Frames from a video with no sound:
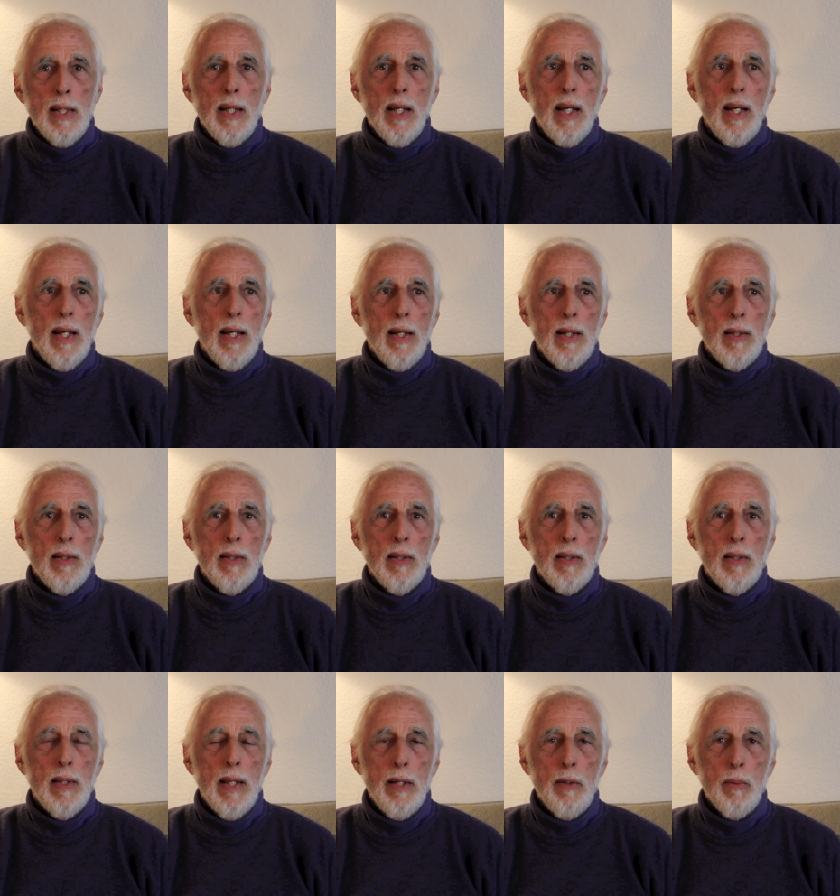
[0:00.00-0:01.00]

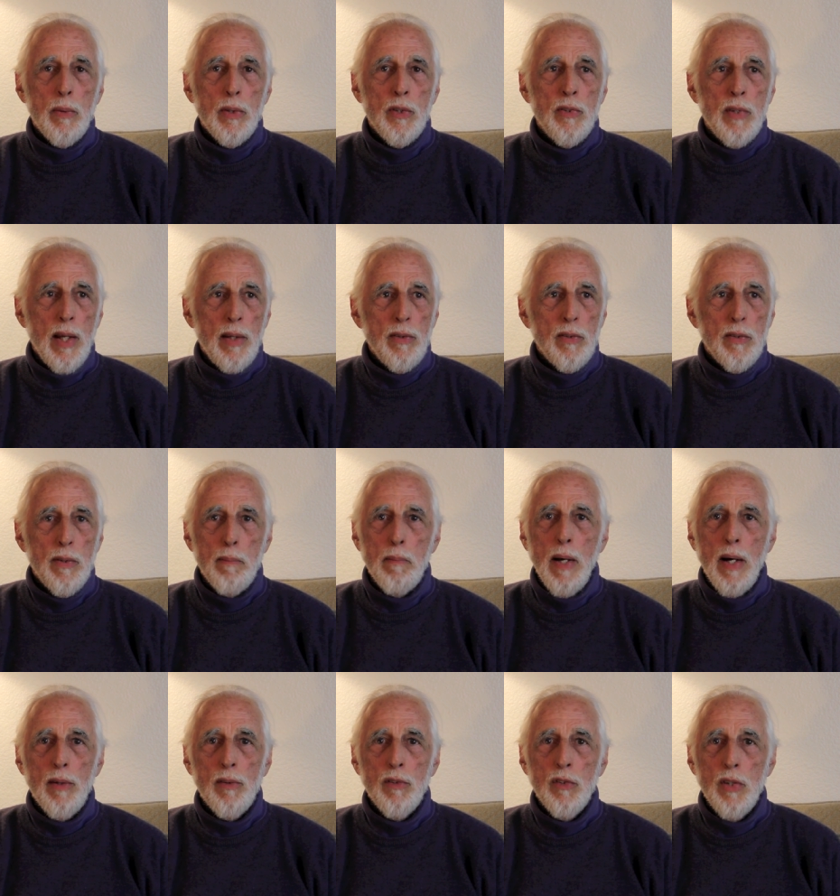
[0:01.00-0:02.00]
and they were sent to
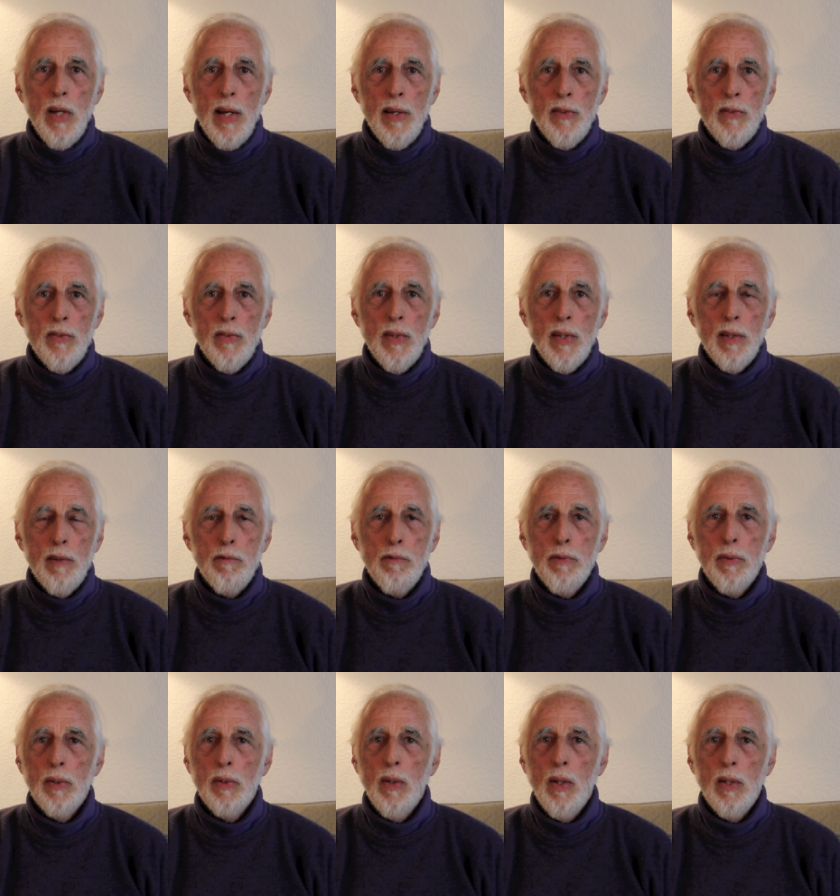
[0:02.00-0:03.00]
Mount Shasta. And
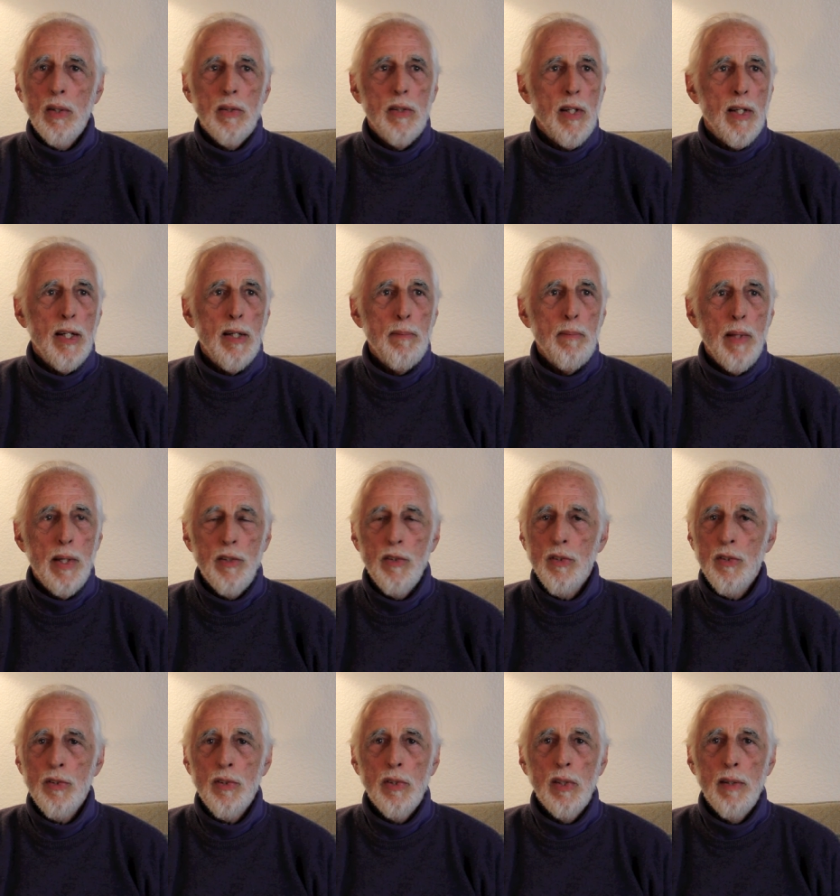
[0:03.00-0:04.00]
for a long time, they
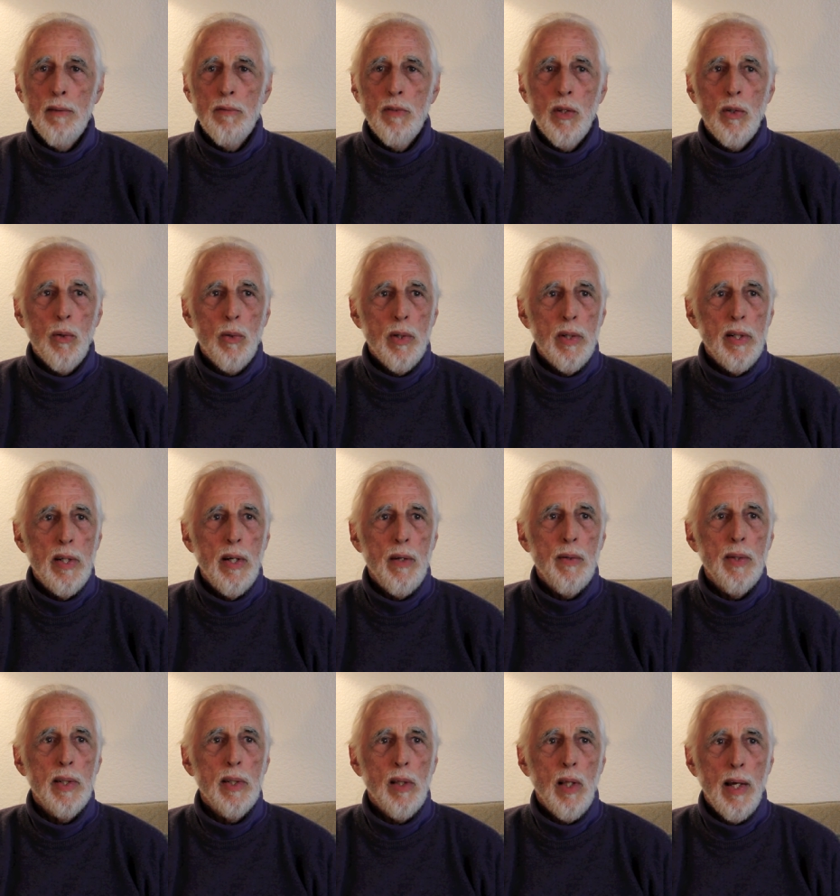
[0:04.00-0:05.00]
just lived an
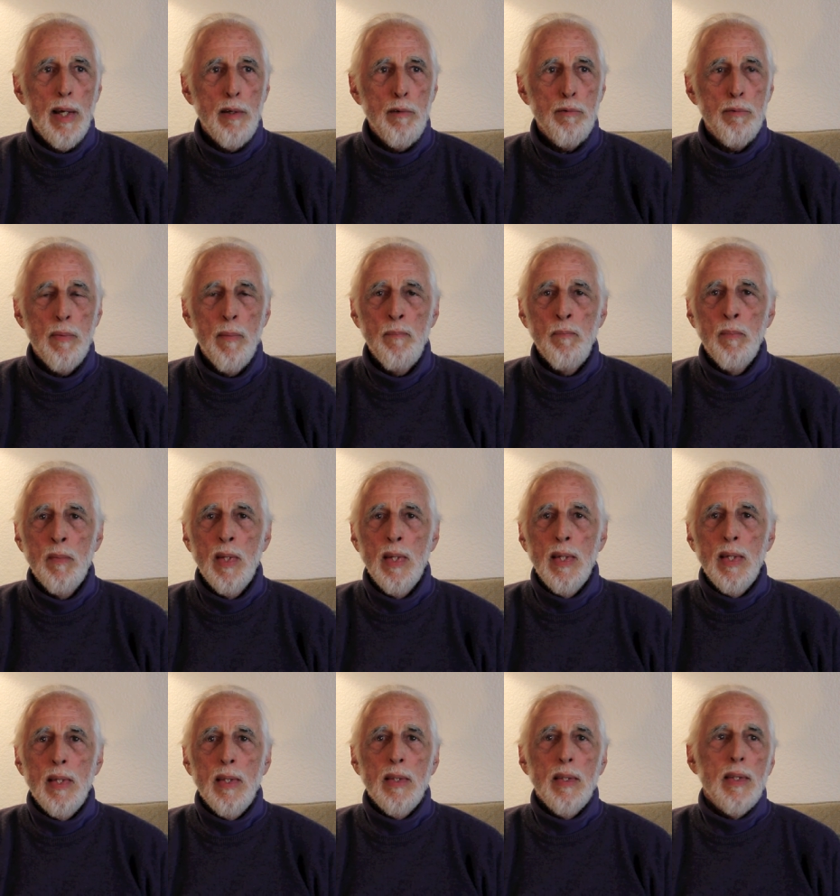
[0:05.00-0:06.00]
ordinary life,
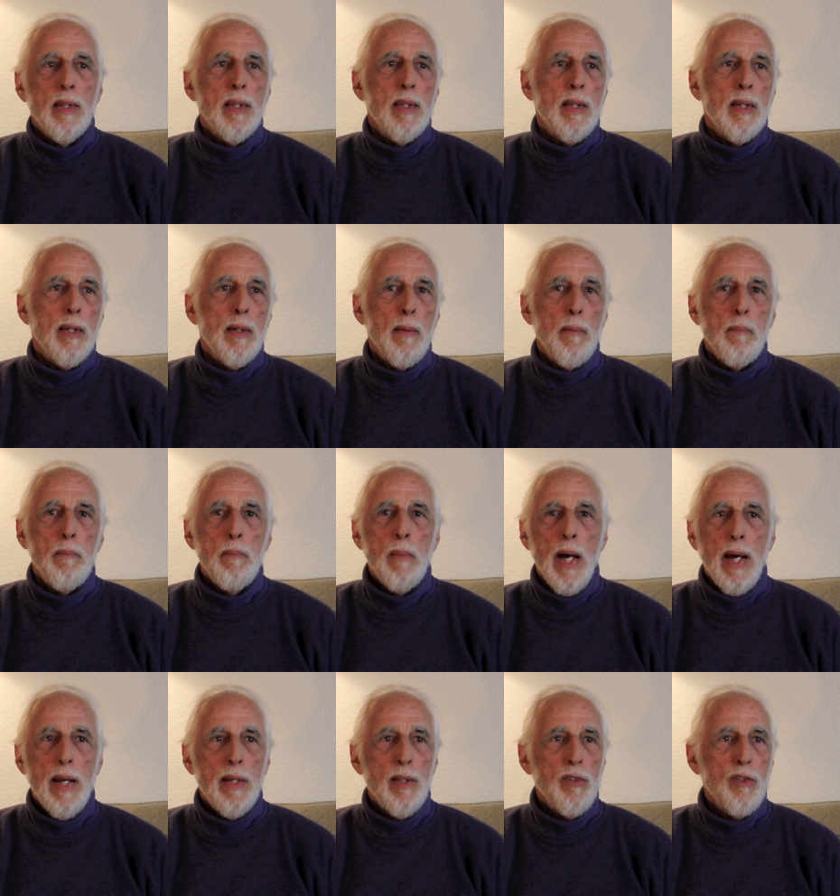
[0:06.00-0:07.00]

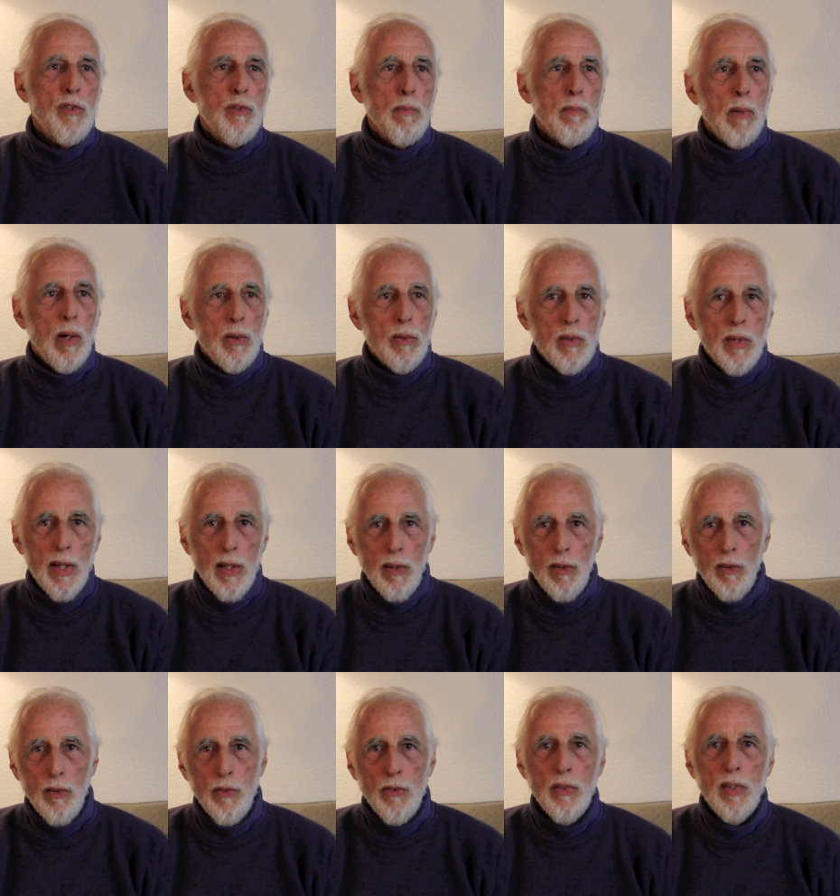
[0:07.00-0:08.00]
managed
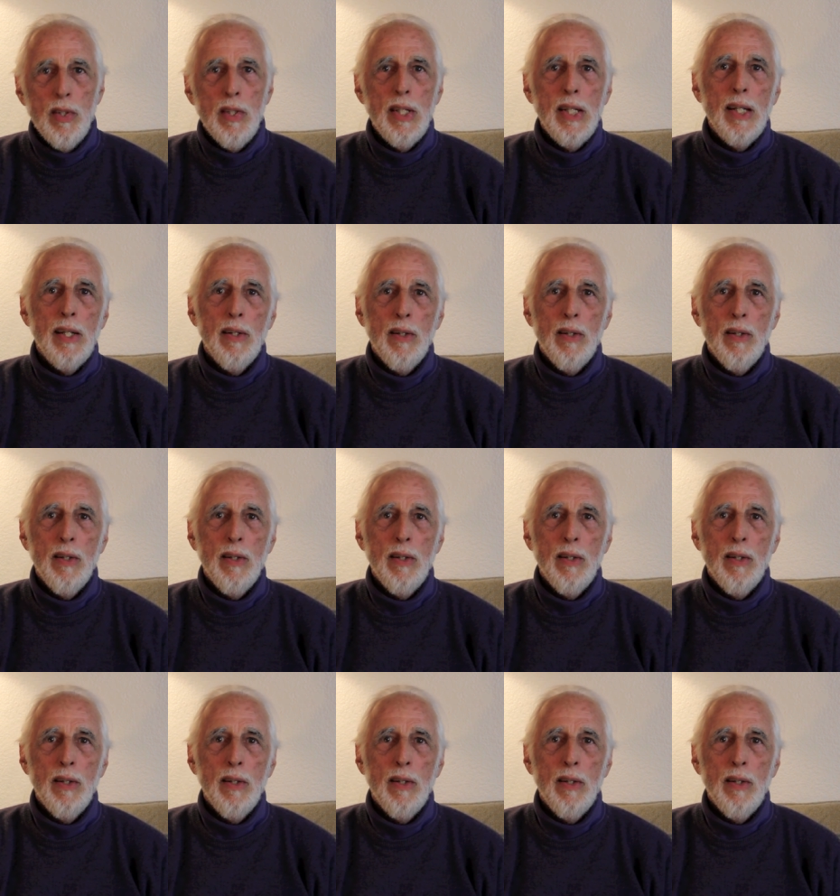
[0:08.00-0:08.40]
motels in the